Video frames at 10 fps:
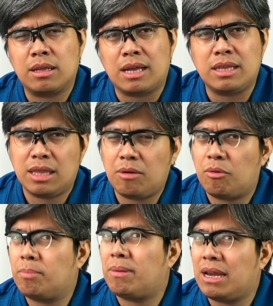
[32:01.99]
I think they were
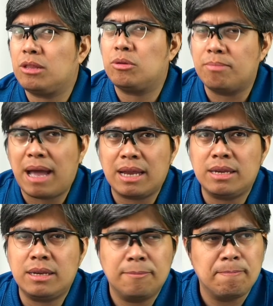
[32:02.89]
planning to
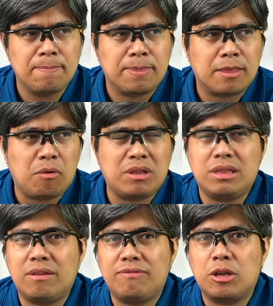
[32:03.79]
ban
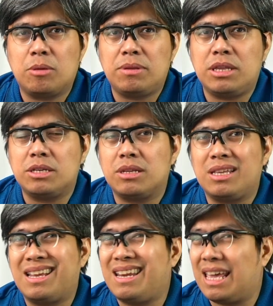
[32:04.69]
weightlifting competition in
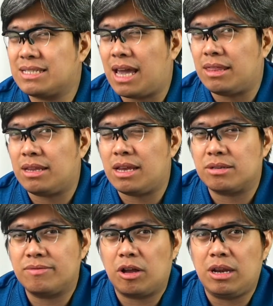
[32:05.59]
the next iteration
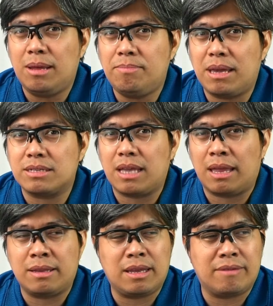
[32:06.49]
of the Olympics.
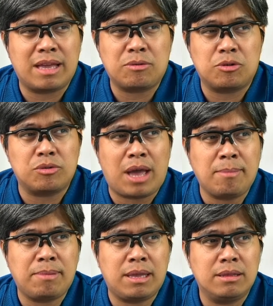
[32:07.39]
And if that were to
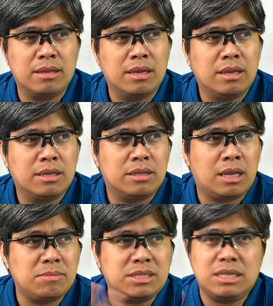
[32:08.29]
happen, then
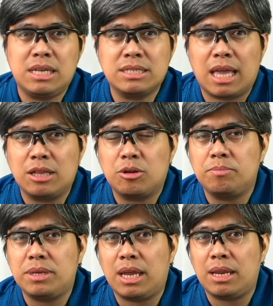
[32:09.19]
Ms. Diaz can't
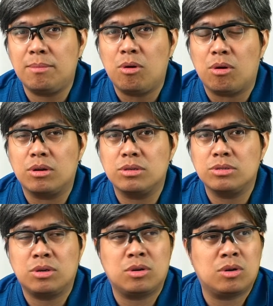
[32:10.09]
compete anymore.
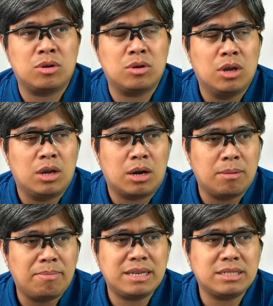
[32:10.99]
So her
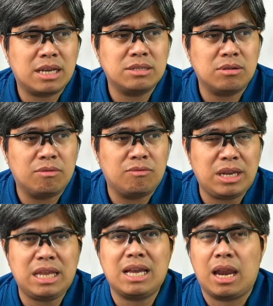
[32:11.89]
best chance of
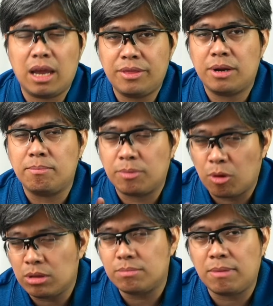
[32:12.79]
winning another
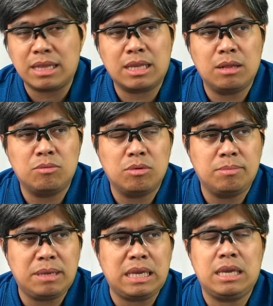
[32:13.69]
gold medal will
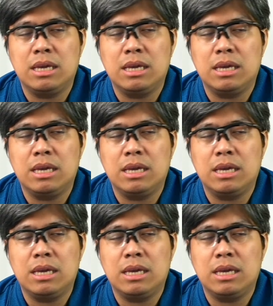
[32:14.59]
be,